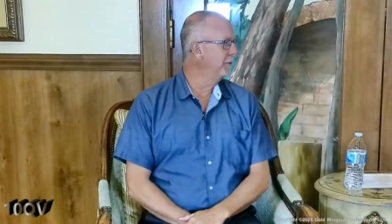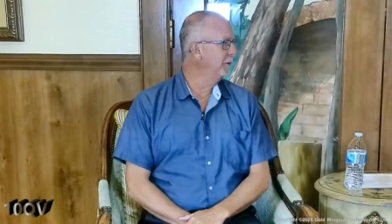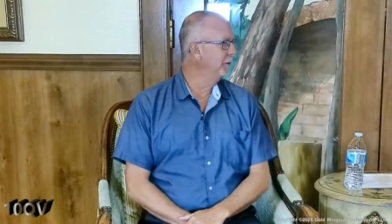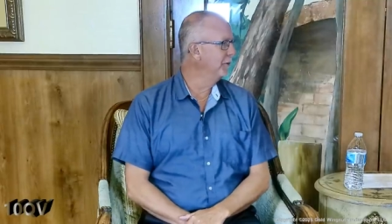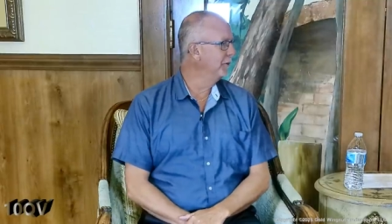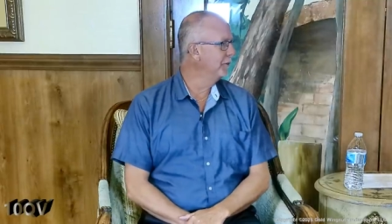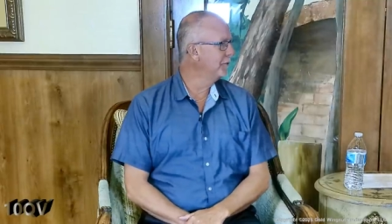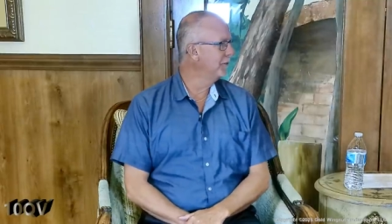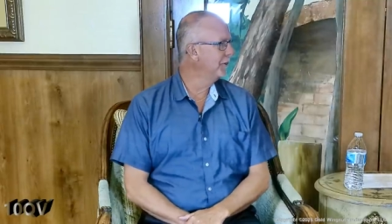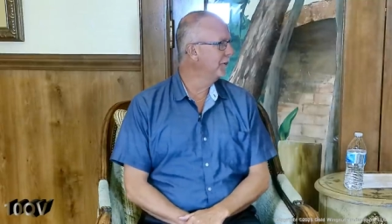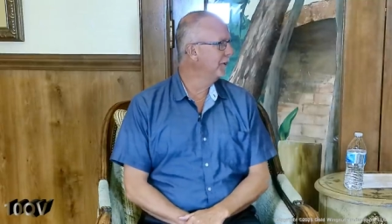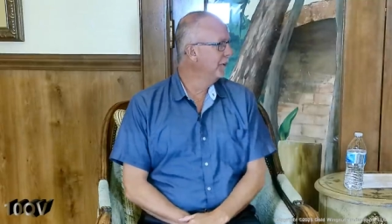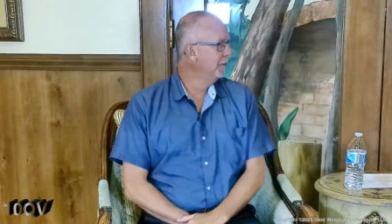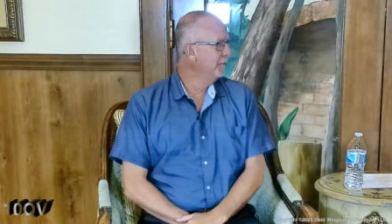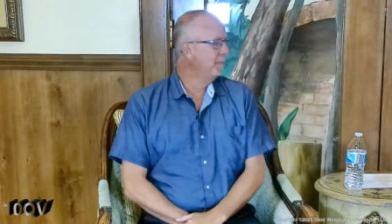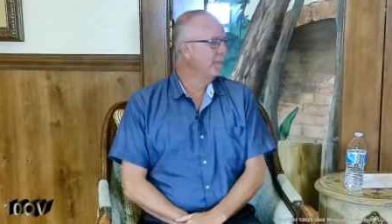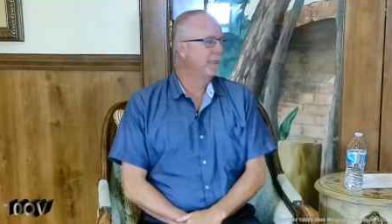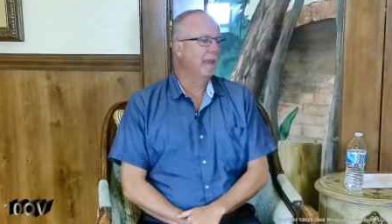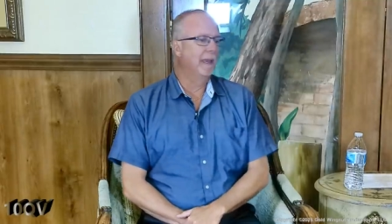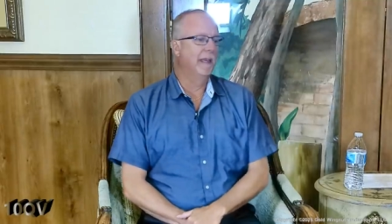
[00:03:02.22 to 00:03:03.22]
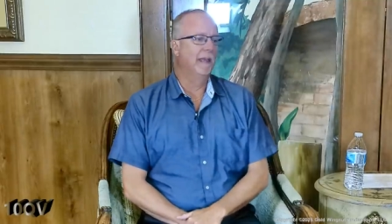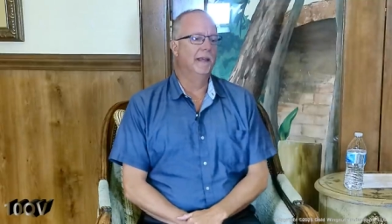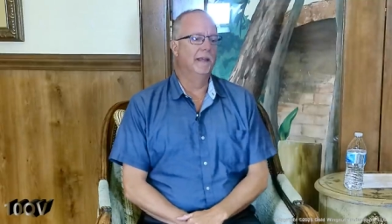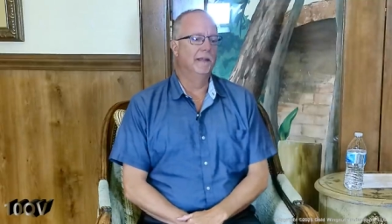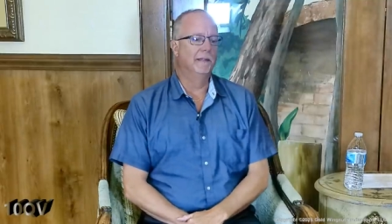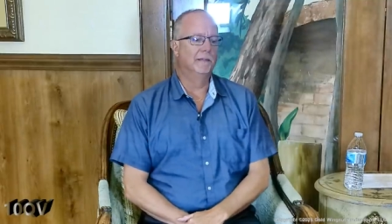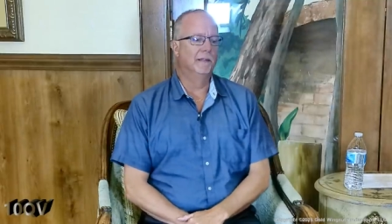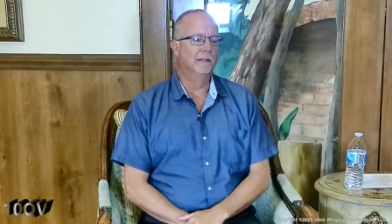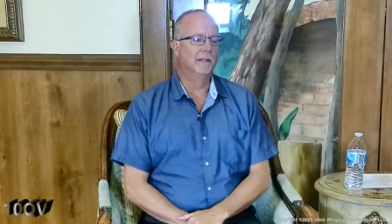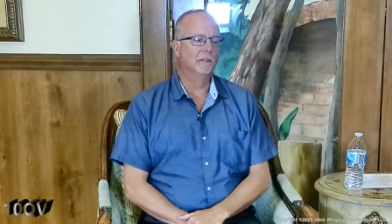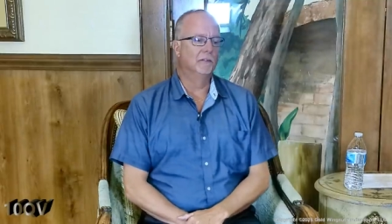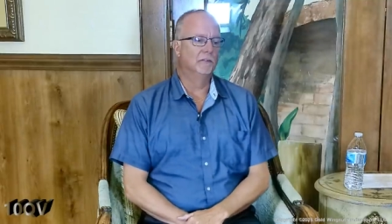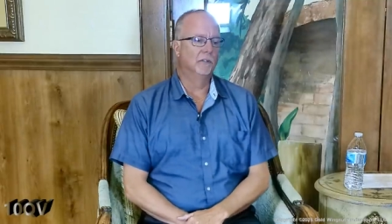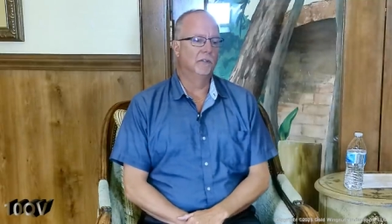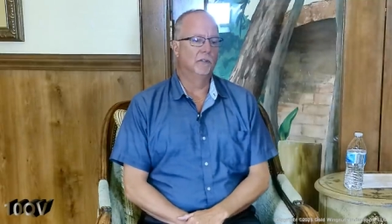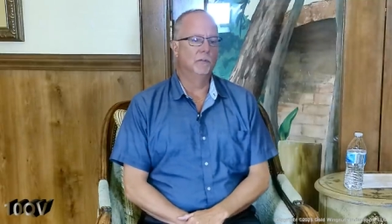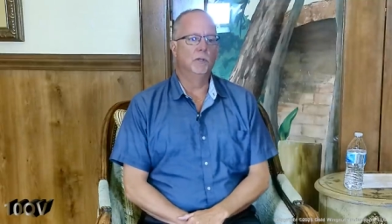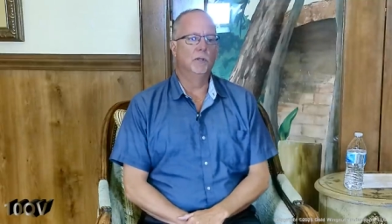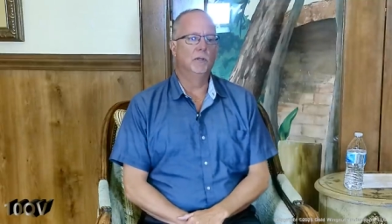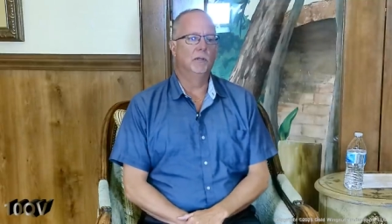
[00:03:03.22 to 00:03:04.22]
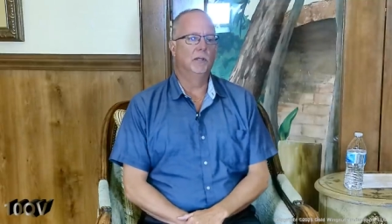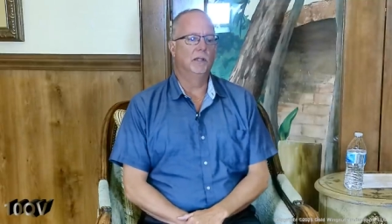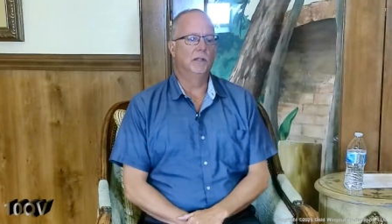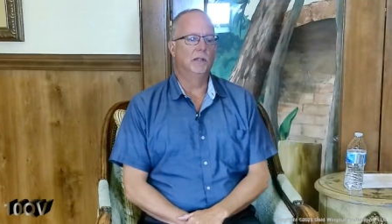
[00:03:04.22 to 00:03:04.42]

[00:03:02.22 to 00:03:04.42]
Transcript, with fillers: years, and as the community